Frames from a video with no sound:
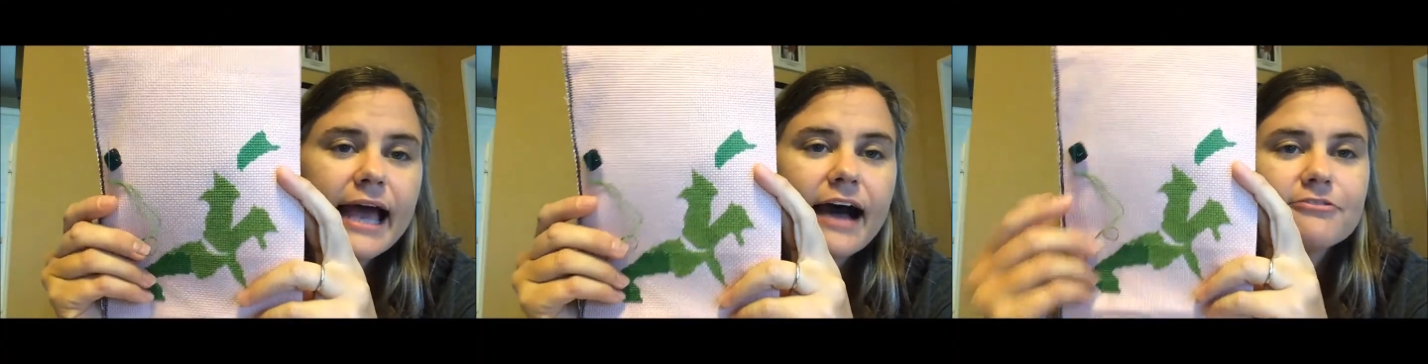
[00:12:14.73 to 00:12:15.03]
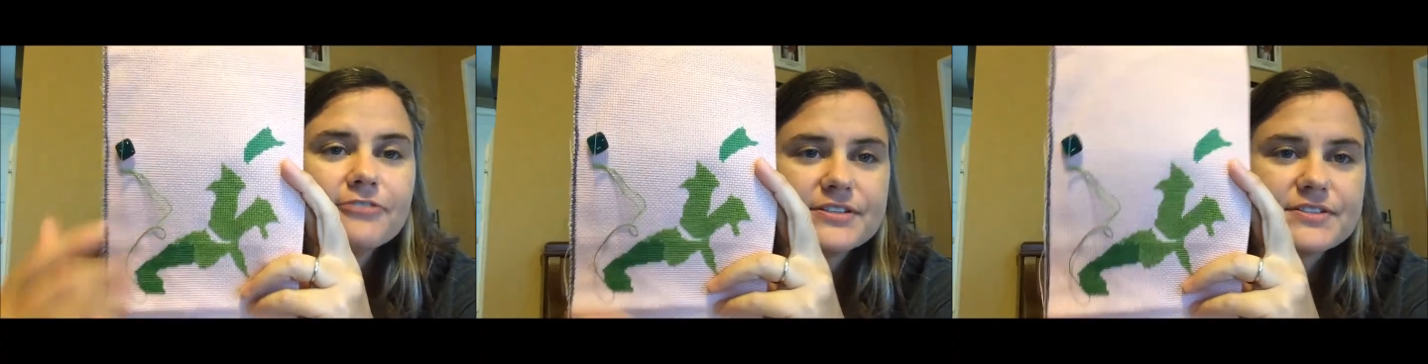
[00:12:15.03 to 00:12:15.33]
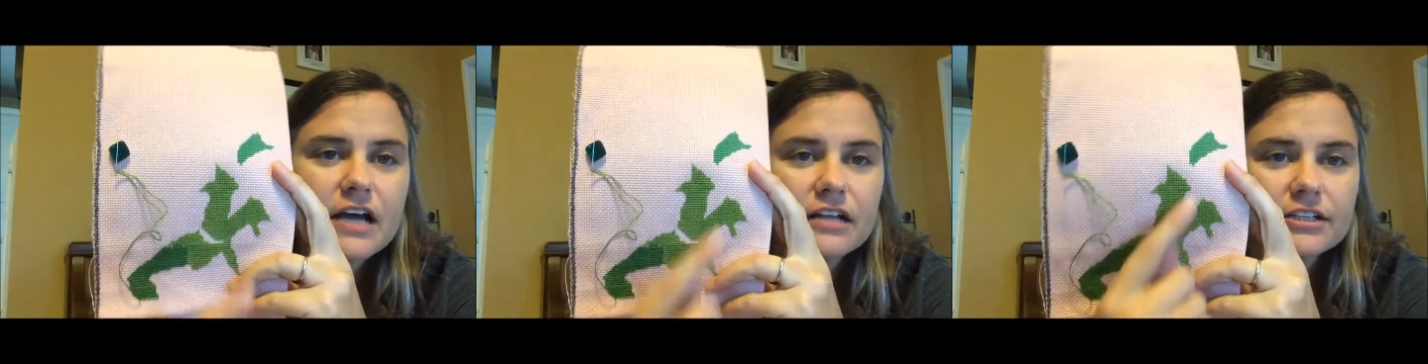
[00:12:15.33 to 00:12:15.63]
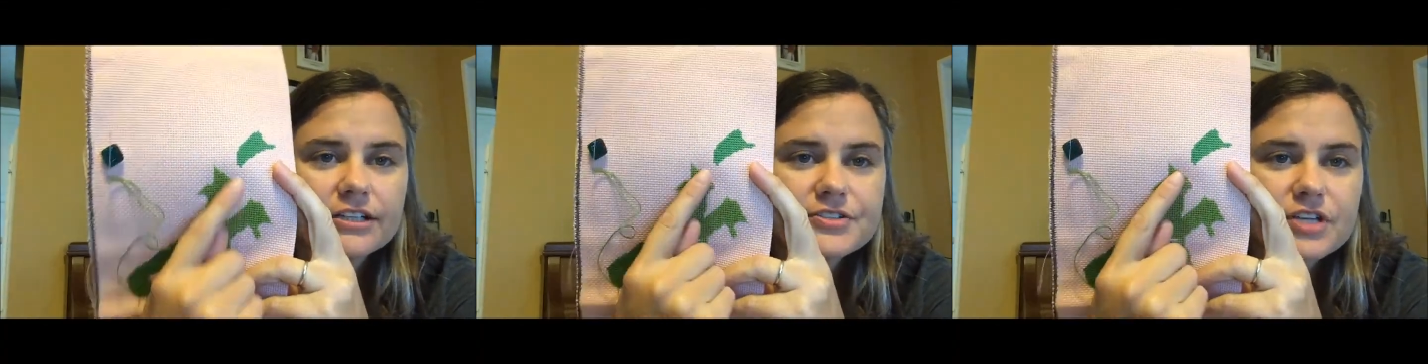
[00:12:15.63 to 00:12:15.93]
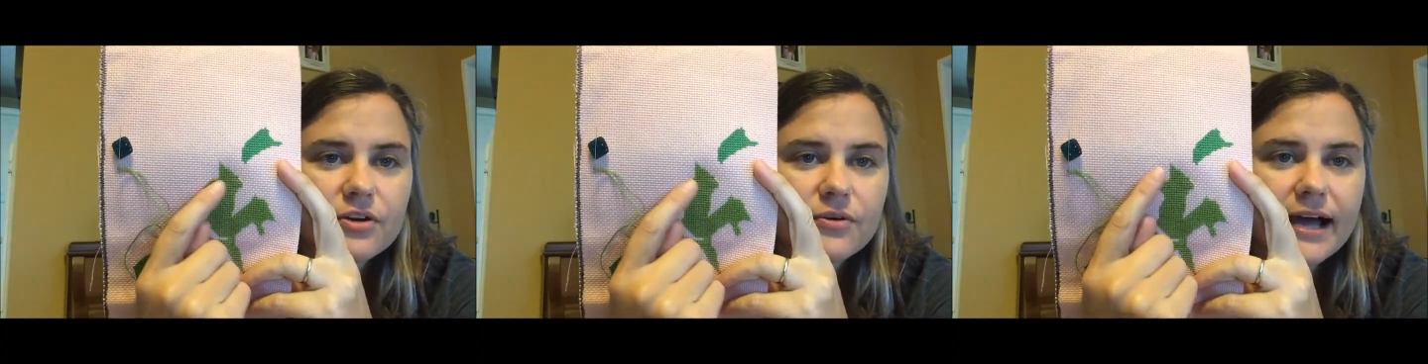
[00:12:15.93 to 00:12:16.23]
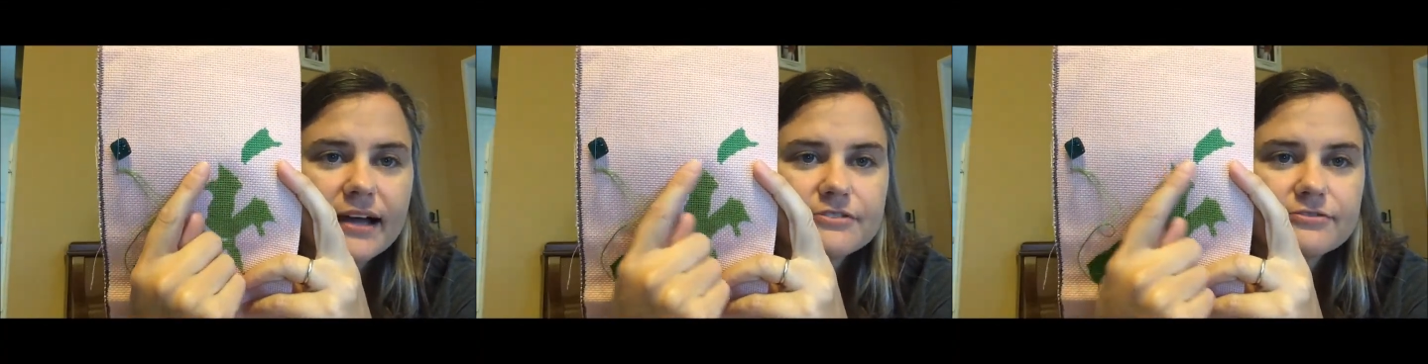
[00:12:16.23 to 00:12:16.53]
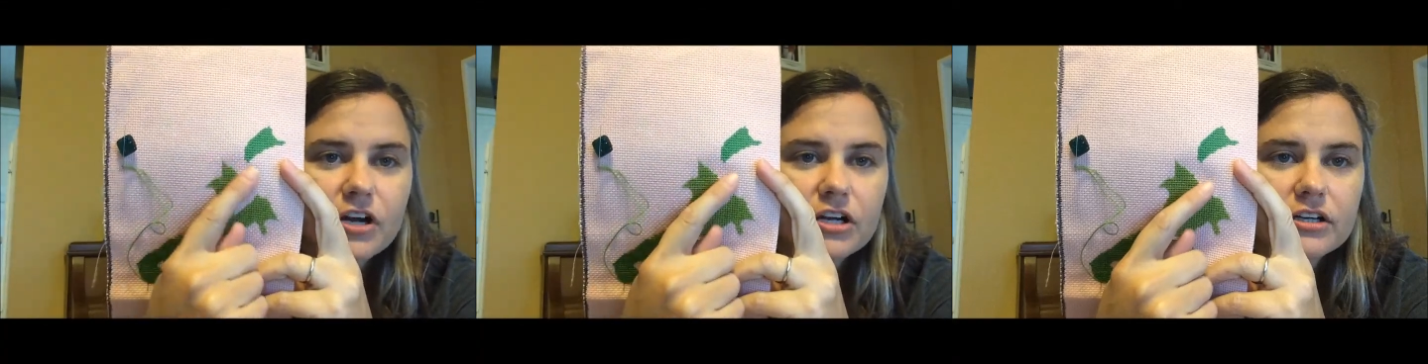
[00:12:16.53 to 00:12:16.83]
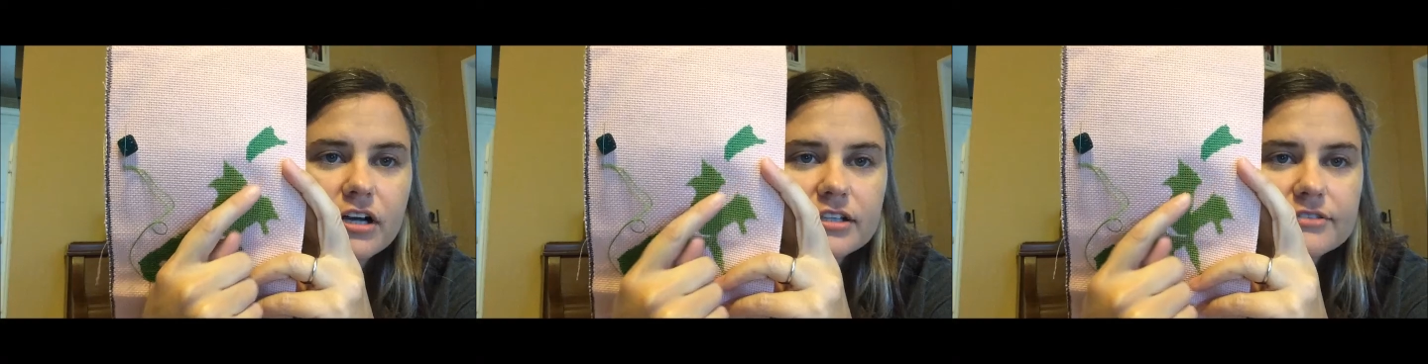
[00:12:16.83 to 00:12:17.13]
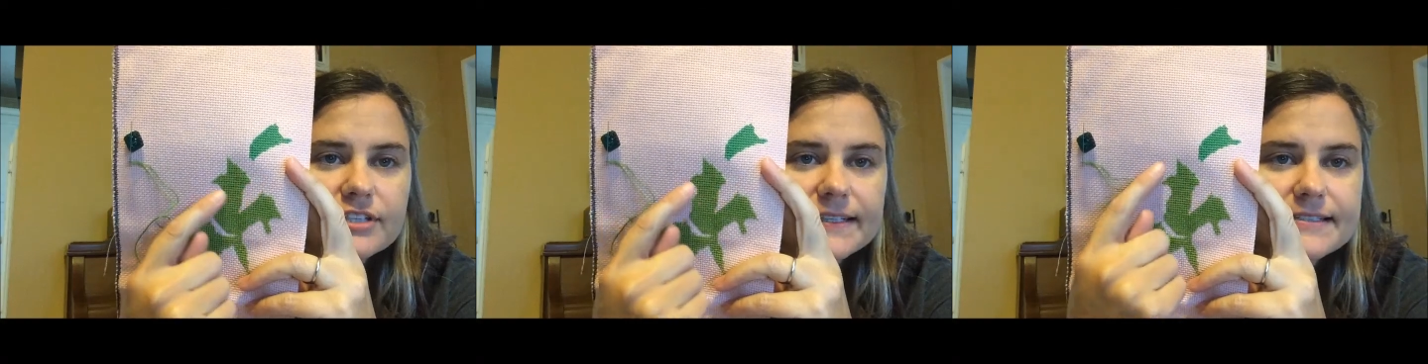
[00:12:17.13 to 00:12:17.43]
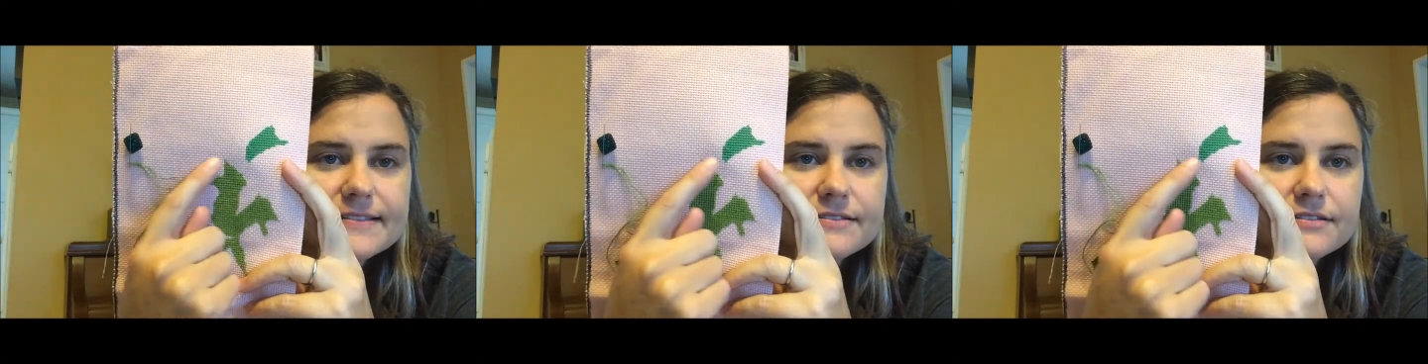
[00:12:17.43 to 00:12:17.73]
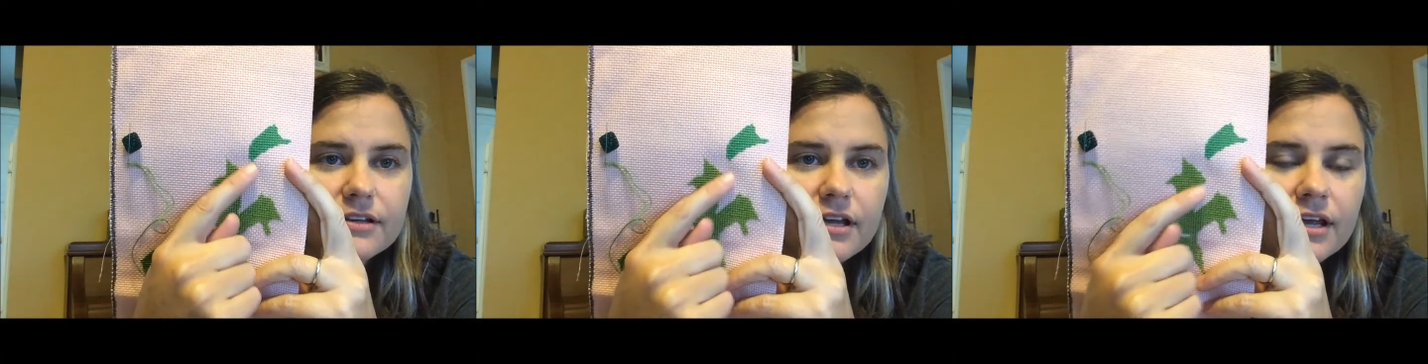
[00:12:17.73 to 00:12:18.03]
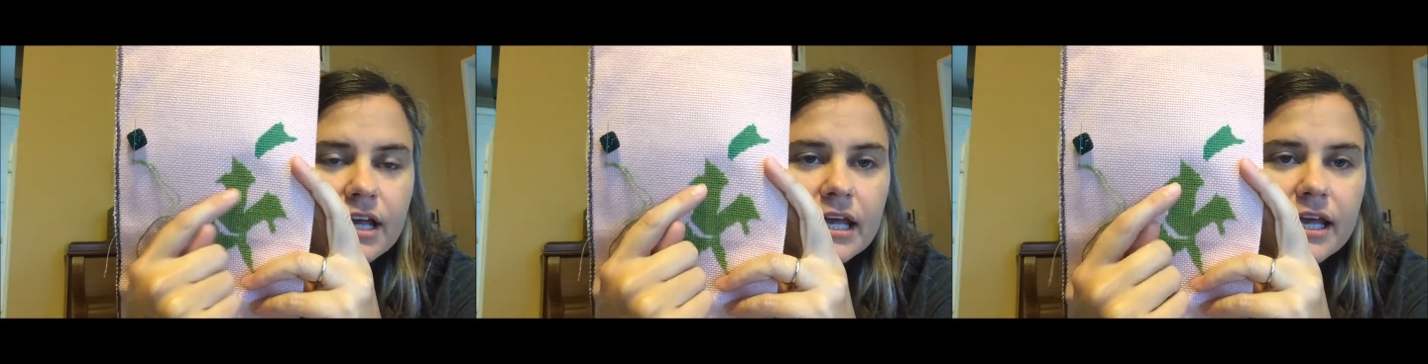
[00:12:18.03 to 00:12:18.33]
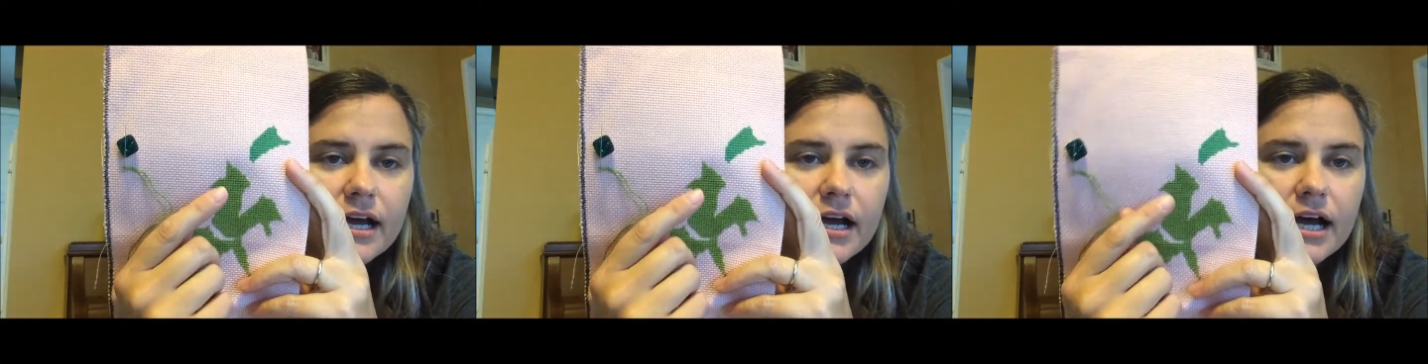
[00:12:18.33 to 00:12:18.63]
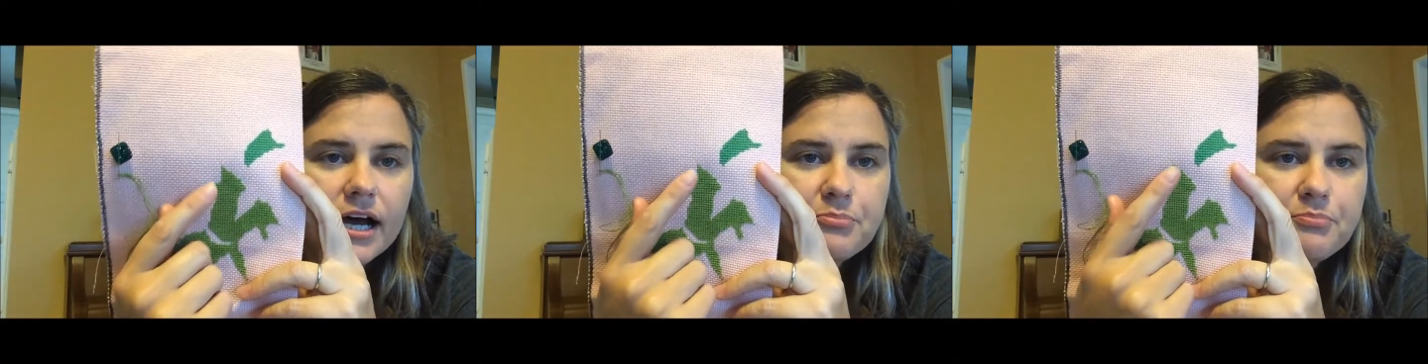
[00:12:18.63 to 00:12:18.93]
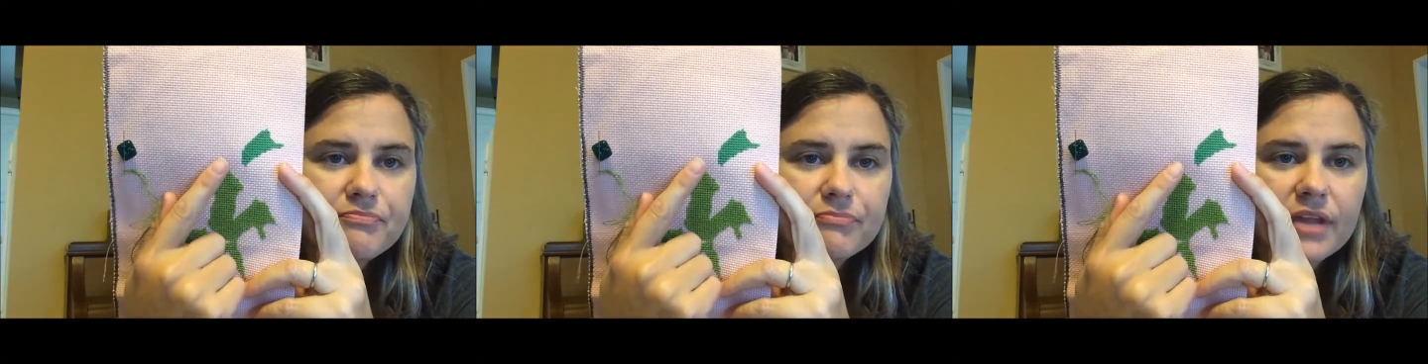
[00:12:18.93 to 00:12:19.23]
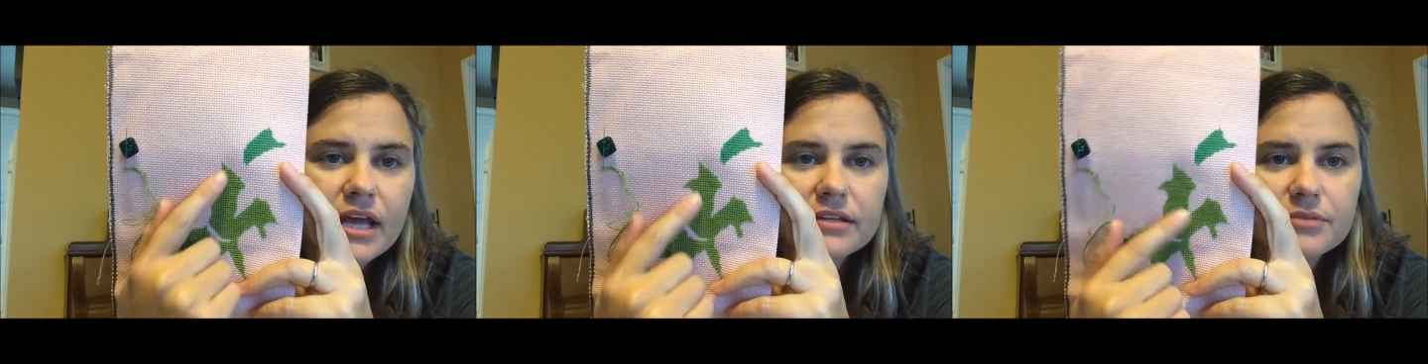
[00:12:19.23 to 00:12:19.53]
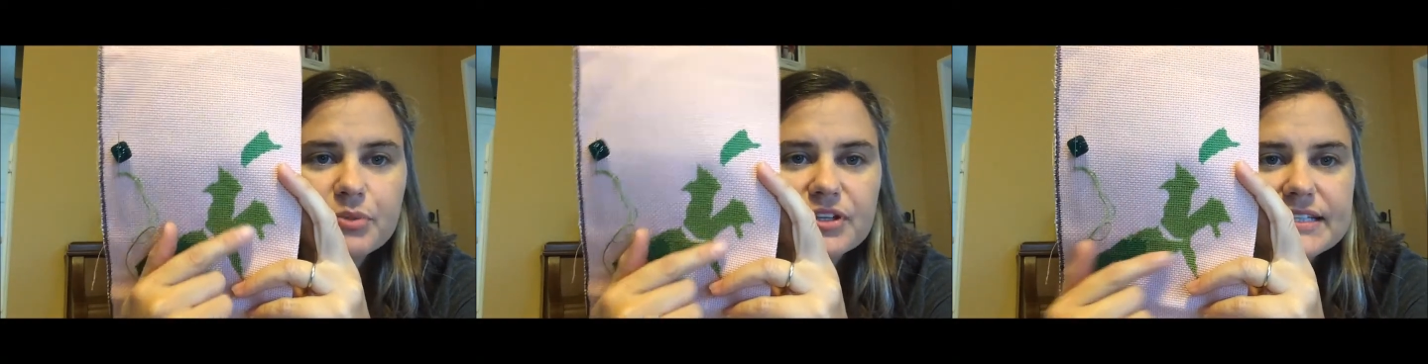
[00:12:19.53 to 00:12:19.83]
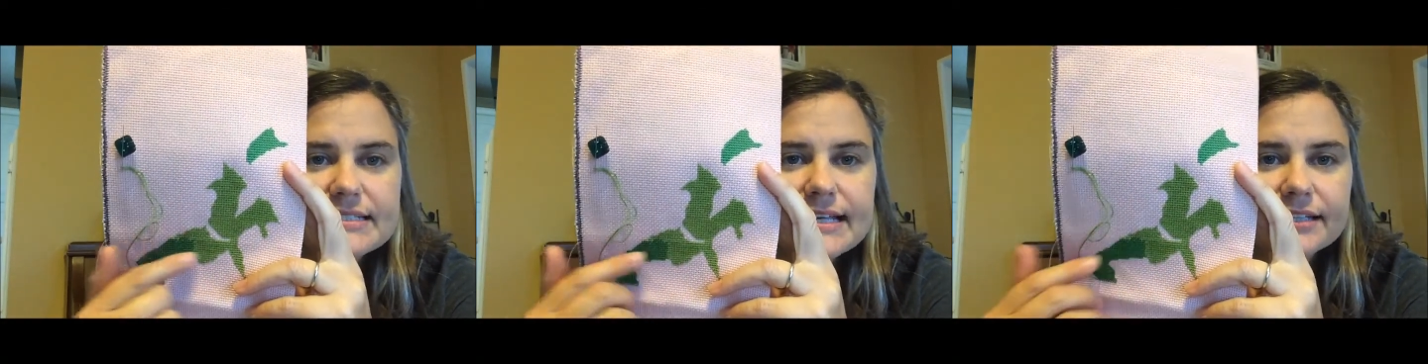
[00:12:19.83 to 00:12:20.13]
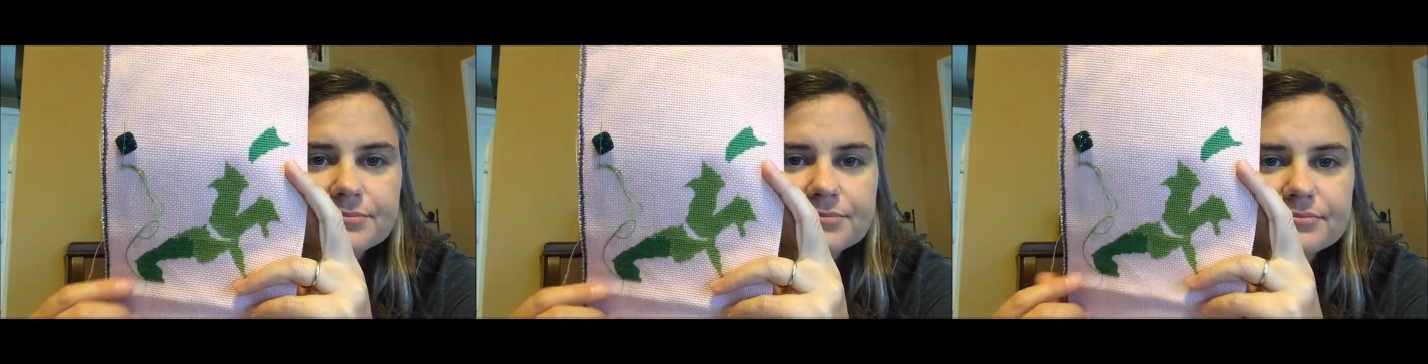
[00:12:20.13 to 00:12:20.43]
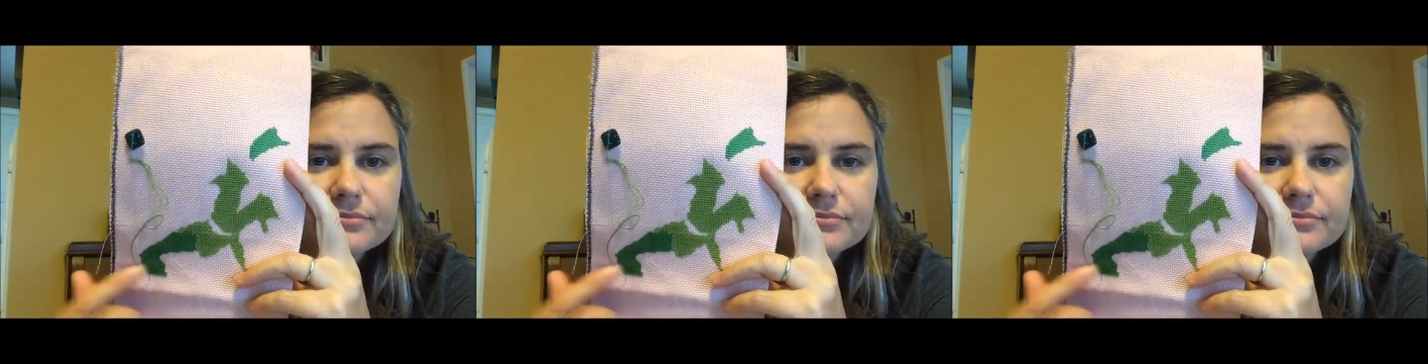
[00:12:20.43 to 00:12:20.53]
outfit's color. So I had to frog all of this and then put this in.